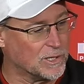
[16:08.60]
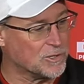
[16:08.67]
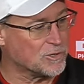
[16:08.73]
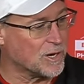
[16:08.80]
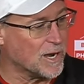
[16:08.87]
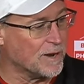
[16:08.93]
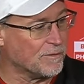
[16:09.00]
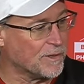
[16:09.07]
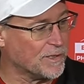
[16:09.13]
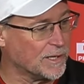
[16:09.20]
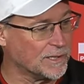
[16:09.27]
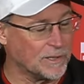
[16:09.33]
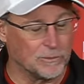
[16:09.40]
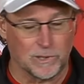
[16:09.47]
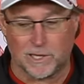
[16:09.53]
we're going to try
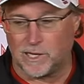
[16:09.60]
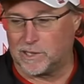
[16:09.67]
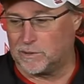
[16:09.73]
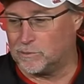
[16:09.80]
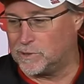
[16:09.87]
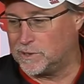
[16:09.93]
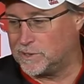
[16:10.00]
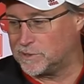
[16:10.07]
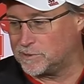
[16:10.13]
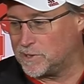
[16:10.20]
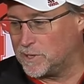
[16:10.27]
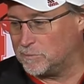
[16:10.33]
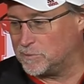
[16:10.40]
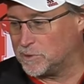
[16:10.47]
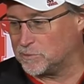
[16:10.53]
everything that we can to win this
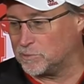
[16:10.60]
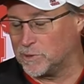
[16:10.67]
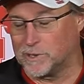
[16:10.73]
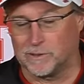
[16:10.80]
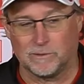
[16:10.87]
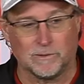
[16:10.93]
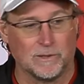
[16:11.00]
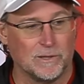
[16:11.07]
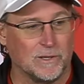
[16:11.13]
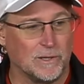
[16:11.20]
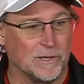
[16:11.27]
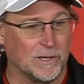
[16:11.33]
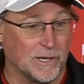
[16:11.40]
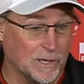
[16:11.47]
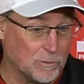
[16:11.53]
game this week,
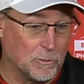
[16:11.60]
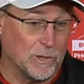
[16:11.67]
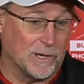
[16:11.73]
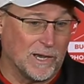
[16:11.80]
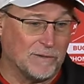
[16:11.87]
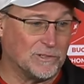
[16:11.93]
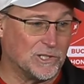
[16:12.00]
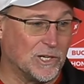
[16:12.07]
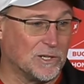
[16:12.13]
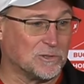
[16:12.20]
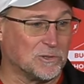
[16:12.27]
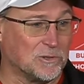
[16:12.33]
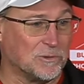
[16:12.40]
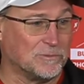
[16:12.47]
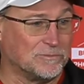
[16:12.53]
and we'll have a
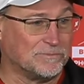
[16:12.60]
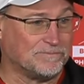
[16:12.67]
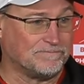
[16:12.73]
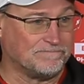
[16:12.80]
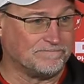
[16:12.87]
chance still.